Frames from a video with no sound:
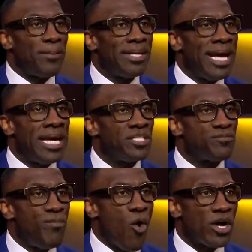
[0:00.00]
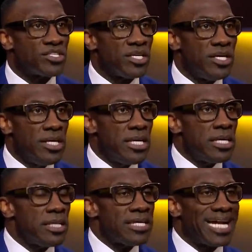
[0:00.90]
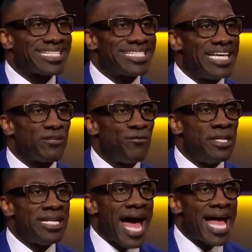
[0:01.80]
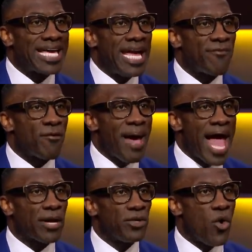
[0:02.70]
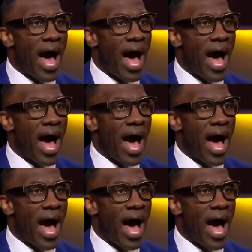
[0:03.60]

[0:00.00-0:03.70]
playing in sports like the 6'9" kid from Akron,